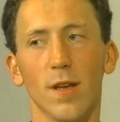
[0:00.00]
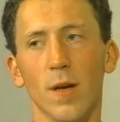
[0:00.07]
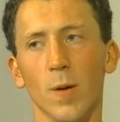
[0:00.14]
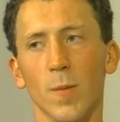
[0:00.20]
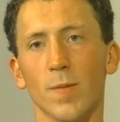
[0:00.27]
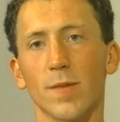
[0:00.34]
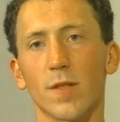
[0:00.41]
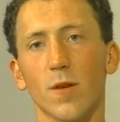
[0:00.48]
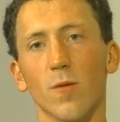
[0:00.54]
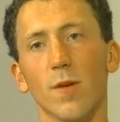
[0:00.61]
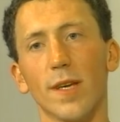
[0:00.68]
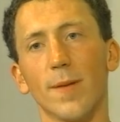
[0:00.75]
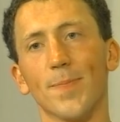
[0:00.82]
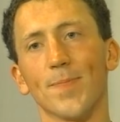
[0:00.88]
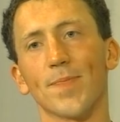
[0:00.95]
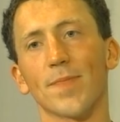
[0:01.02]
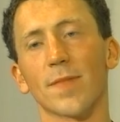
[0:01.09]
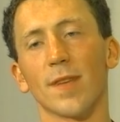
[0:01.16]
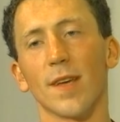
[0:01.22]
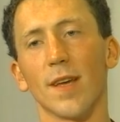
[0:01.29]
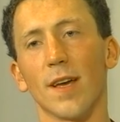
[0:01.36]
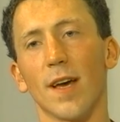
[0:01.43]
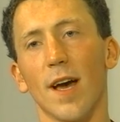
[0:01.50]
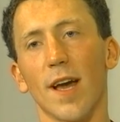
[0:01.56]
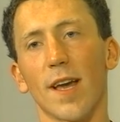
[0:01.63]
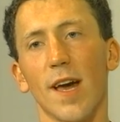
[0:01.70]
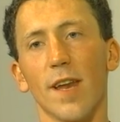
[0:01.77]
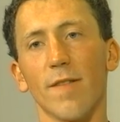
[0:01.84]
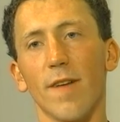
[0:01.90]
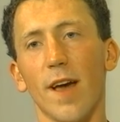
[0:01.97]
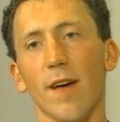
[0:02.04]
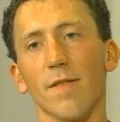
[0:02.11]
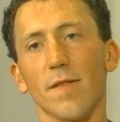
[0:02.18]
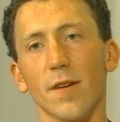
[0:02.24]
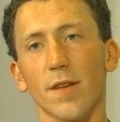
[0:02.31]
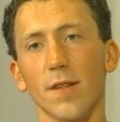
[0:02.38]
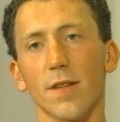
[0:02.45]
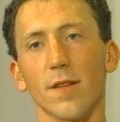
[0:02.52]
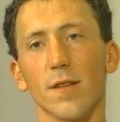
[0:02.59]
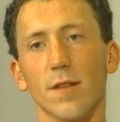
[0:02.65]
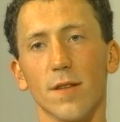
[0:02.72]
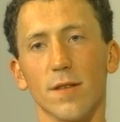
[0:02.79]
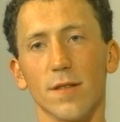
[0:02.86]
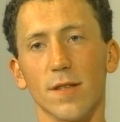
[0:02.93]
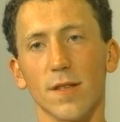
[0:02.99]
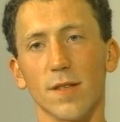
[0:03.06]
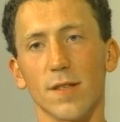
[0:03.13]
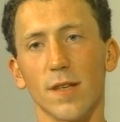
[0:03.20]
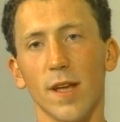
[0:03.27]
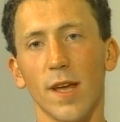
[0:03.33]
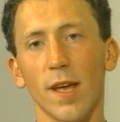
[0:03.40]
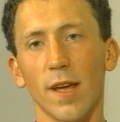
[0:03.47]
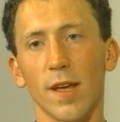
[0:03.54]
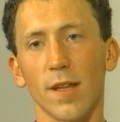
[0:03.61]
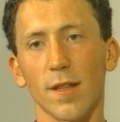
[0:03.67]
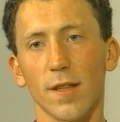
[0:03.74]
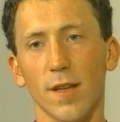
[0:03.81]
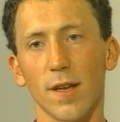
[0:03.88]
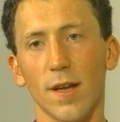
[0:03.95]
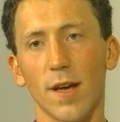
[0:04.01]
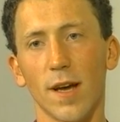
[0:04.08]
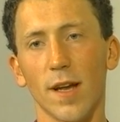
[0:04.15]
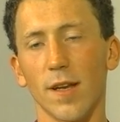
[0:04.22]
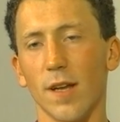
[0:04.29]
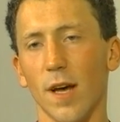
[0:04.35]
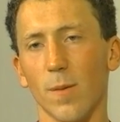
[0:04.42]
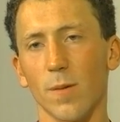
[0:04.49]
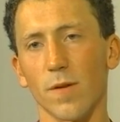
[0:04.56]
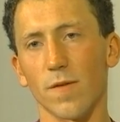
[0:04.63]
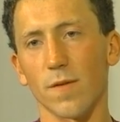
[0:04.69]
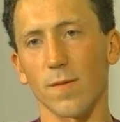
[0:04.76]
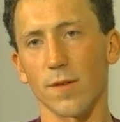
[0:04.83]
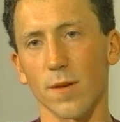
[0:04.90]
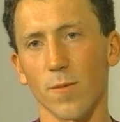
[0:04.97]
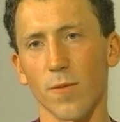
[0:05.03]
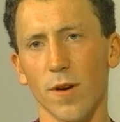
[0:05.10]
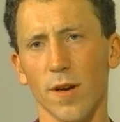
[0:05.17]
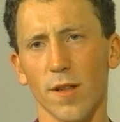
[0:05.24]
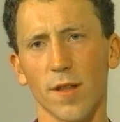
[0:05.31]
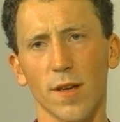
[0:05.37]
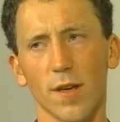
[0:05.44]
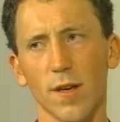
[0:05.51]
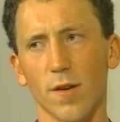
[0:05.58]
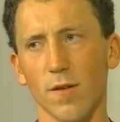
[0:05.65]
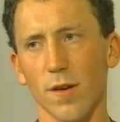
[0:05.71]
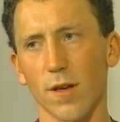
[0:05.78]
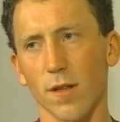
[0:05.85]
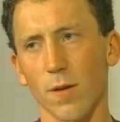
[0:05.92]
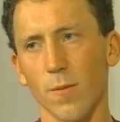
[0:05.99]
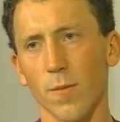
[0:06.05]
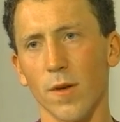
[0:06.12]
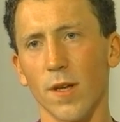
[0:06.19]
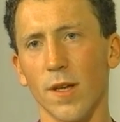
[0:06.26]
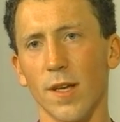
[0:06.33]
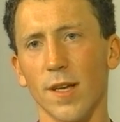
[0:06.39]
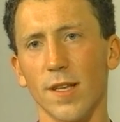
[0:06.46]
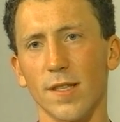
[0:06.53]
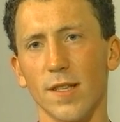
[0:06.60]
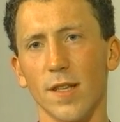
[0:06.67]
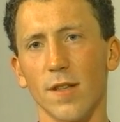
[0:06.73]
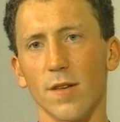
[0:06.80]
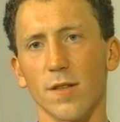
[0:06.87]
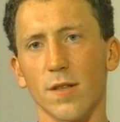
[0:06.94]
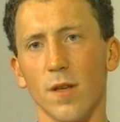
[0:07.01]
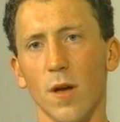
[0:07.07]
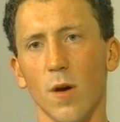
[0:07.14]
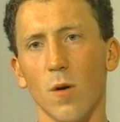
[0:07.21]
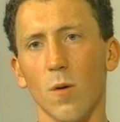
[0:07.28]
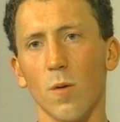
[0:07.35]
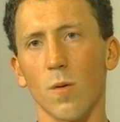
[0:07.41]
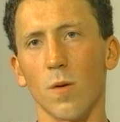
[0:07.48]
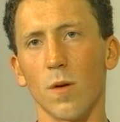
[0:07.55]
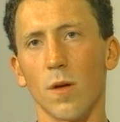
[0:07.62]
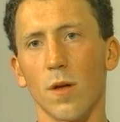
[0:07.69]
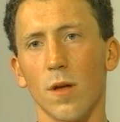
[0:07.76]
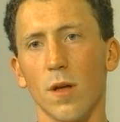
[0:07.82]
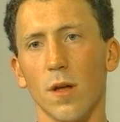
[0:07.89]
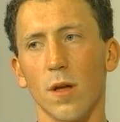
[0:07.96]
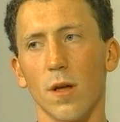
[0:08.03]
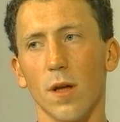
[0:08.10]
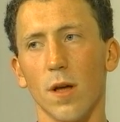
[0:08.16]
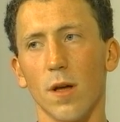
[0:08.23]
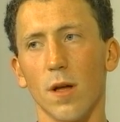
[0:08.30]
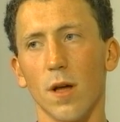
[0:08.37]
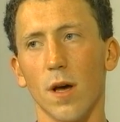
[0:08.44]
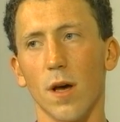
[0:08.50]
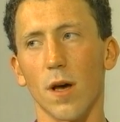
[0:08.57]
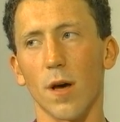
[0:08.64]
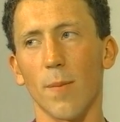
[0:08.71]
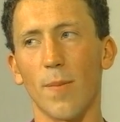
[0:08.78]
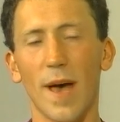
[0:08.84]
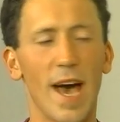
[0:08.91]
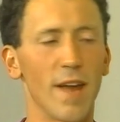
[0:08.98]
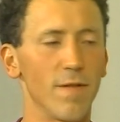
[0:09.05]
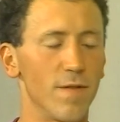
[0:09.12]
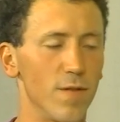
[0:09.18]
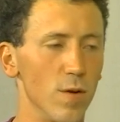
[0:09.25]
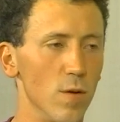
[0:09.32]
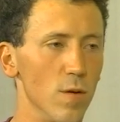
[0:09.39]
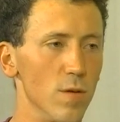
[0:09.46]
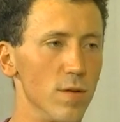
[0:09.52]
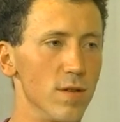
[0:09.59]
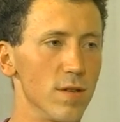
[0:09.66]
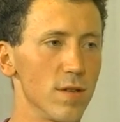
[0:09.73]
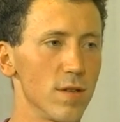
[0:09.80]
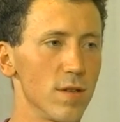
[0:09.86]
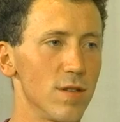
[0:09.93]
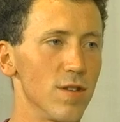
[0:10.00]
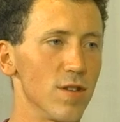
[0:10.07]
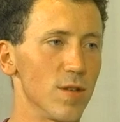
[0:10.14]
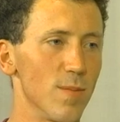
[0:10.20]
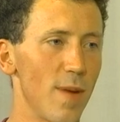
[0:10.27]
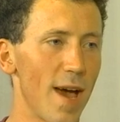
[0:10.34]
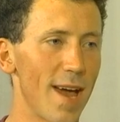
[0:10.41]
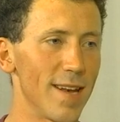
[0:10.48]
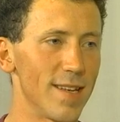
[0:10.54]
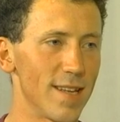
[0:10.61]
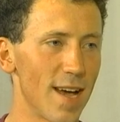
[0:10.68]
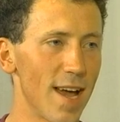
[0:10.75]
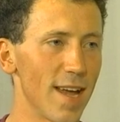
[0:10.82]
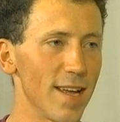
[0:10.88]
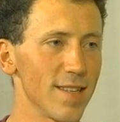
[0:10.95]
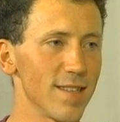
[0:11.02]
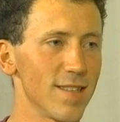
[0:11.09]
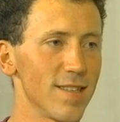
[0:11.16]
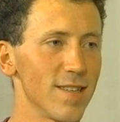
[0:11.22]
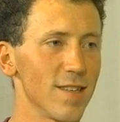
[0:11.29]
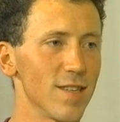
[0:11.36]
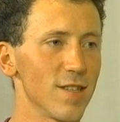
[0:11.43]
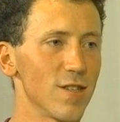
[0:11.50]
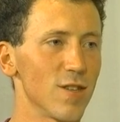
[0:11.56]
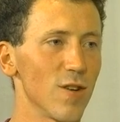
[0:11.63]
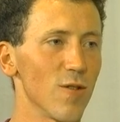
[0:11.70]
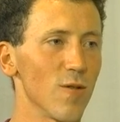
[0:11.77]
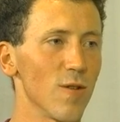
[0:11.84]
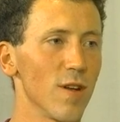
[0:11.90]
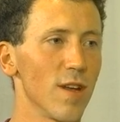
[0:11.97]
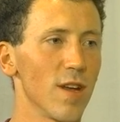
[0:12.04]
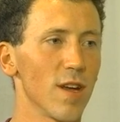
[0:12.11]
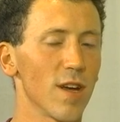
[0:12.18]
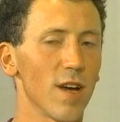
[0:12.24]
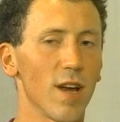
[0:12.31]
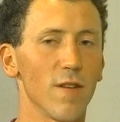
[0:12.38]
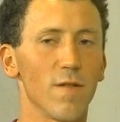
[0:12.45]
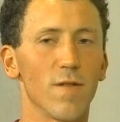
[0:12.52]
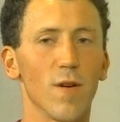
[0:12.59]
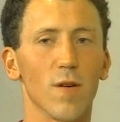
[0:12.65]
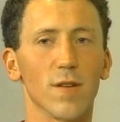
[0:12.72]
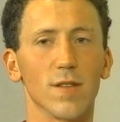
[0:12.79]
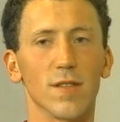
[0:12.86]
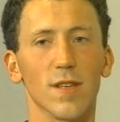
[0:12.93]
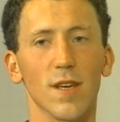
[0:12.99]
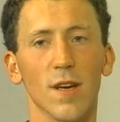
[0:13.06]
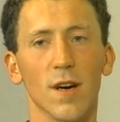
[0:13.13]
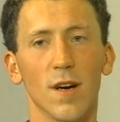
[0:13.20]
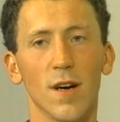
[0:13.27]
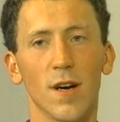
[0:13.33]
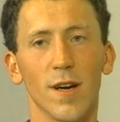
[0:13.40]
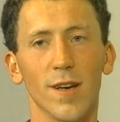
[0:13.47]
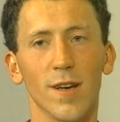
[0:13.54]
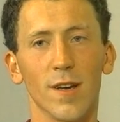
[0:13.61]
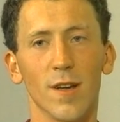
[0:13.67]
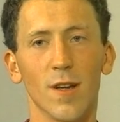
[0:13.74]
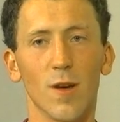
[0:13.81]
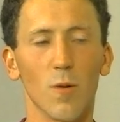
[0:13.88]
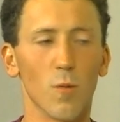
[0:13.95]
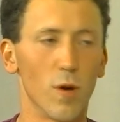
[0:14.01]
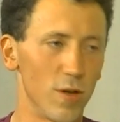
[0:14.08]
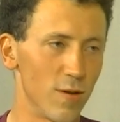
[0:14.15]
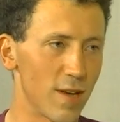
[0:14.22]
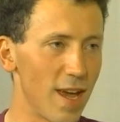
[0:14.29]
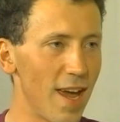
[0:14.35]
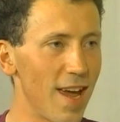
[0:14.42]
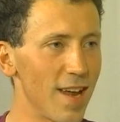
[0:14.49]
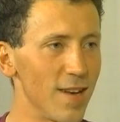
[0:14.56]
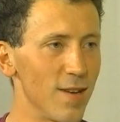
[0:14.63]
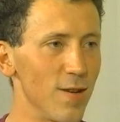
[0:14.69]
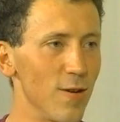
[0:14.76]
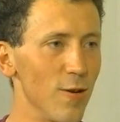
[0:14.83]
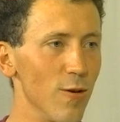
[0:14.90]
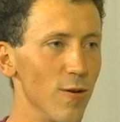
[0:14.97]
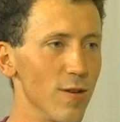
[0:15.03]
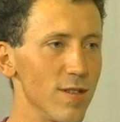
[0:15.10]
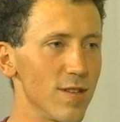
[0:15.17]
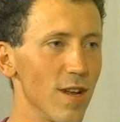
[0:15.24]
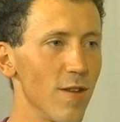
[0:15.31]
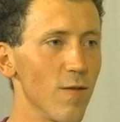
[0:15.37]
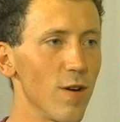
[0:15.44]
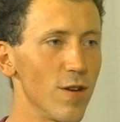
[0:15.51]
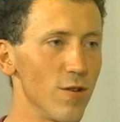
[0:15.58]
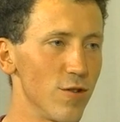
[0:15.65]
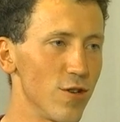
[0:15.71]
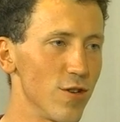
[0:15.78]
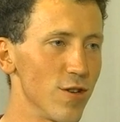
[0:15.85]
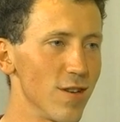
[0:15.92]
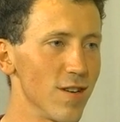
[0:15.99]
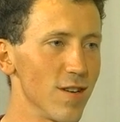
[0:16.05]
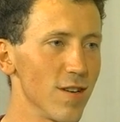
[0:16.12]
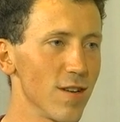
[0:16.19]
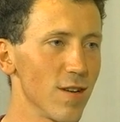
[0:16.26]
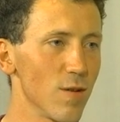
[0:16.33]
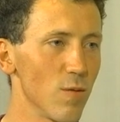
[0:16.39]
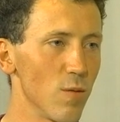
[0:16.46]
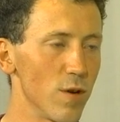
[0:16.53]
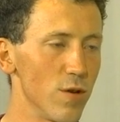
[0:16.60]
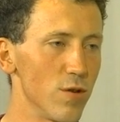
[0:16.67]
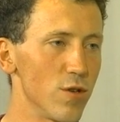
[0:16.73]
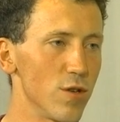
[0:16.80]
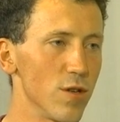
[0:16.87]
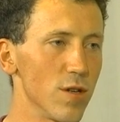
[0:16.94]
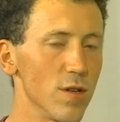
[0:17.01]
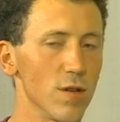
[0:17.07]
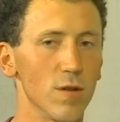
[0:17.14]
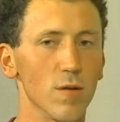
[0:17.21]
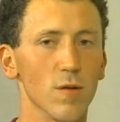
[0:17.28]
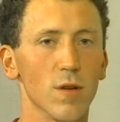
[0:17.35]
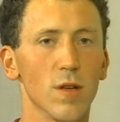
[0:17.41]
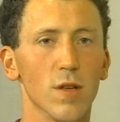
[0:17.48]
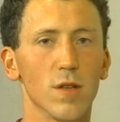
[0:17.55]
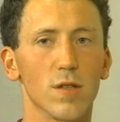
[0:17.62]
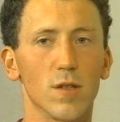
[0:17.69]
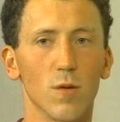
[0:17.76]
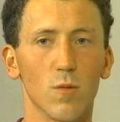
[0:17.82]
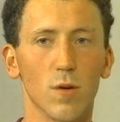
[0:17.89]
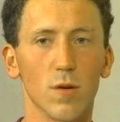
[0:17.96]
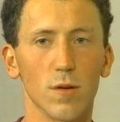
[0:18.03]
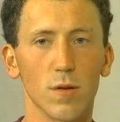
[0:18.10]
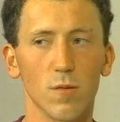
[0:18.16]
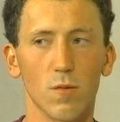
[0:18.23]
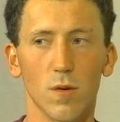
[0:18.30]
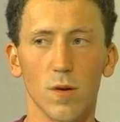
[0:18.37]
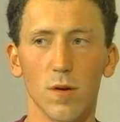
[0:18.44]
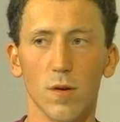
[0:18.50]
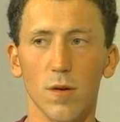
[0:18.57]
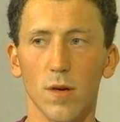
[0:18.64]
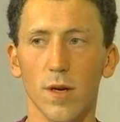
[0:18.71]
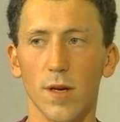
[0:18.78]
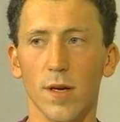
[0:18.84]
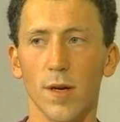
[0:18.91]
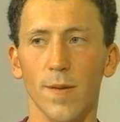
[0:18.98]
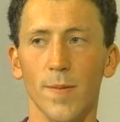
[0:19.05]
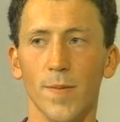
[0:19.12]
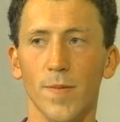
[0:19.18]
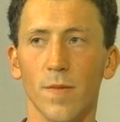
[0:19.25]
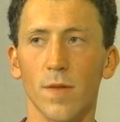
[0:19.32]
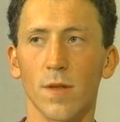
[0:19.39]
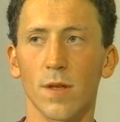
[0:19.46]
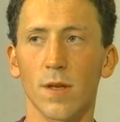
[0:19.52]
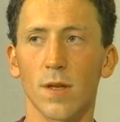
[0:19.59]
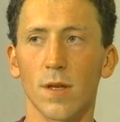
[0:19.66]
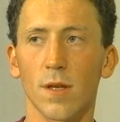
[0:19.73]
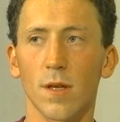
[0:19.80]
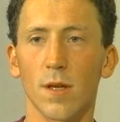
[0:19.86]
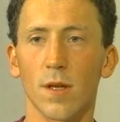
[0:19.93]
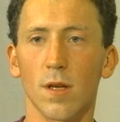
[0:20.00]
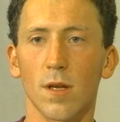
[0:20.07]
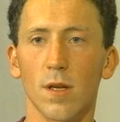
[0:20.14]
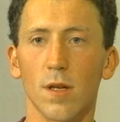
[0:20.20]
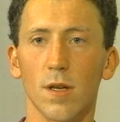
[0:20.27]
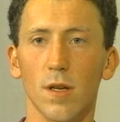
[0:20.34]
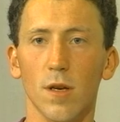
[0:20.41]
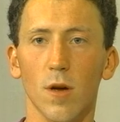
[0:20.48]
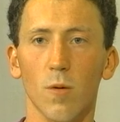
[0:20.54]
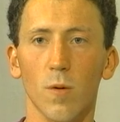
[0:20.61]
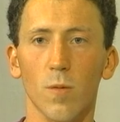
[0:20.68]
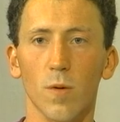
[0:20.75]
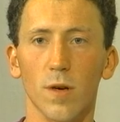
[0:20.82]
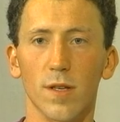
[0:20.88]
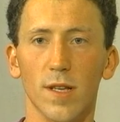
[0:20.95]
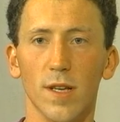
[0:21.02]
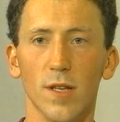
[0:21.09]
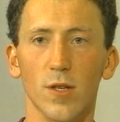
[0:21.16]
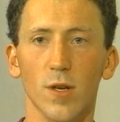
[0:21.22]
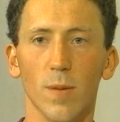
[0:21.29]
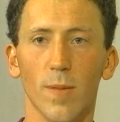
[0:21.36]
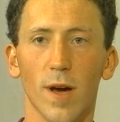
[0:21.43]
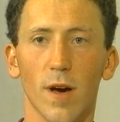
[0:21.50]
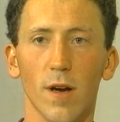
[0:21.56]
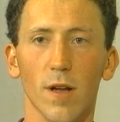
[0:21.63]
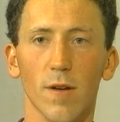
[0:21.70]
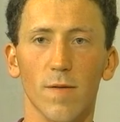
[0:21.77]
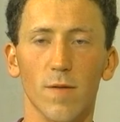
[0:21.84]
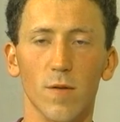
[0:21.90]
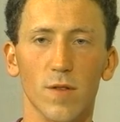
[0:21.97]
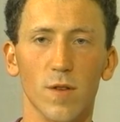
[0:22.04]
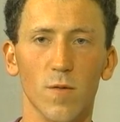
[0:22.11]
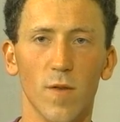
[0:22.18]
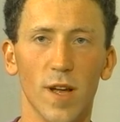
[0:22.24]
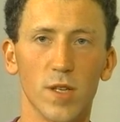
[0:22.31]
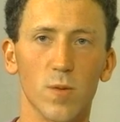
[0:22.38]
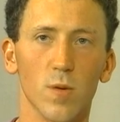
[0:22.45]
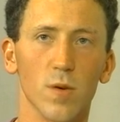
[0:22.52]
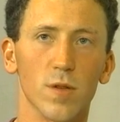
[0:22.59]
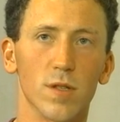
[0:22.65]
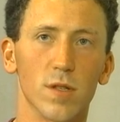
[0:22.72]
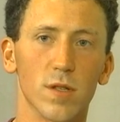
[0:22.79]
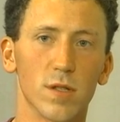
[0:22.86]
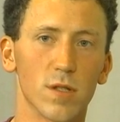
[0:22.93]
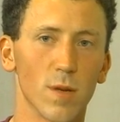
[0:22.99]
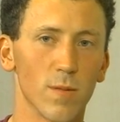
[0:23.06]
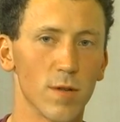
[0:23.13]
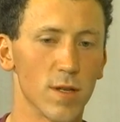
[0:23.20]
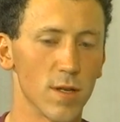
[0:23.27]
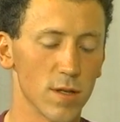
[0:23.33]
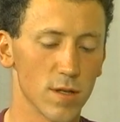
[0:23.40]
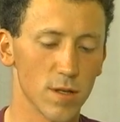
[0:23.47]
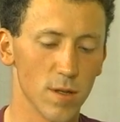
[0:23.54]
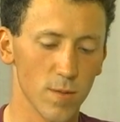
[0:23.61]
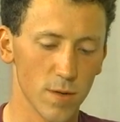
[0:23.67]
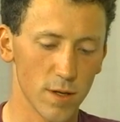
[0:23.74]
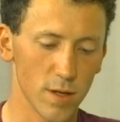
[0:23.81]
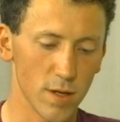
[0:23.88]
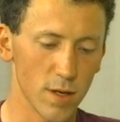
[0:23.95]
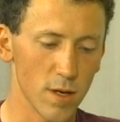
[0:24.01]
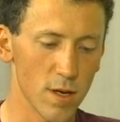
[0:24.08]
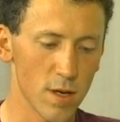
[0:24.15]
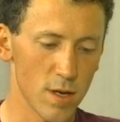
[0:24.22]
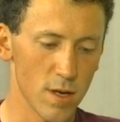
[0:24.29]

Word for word: know, so we, I kind of have a, there's a saying that I adopted from somewhere, I think a curriculum, is that there's no uh, bad foods, just bad diets. So oh, kind okay. of focusing on what you can do instead of what you shouldn't, what you shouldn't do. Hmm. So we'll, we'll, um, you know, when we're teaching about uh, fruits and vegetables, some of the, some of the,